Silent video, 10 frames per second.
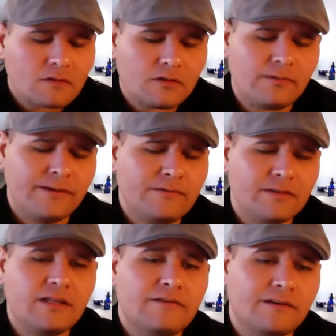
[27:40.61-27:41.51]
the way you
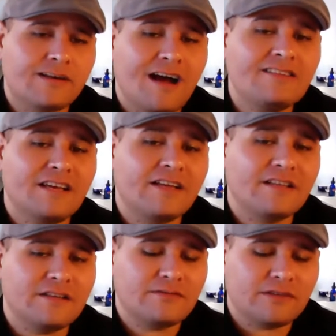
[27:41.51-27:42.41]
deliver content
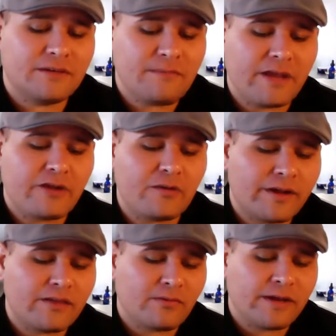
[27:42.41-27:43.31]
can make or
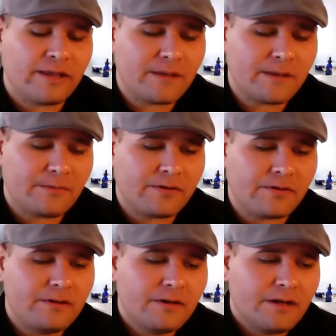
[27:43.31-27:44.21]
break the way that people
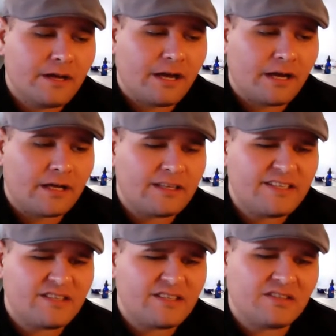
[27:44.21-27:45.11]

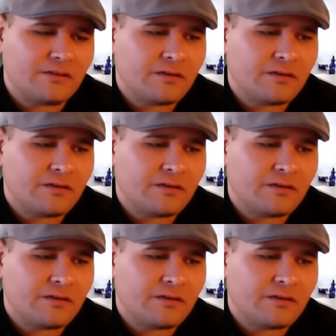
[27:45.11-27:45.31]
listen to you.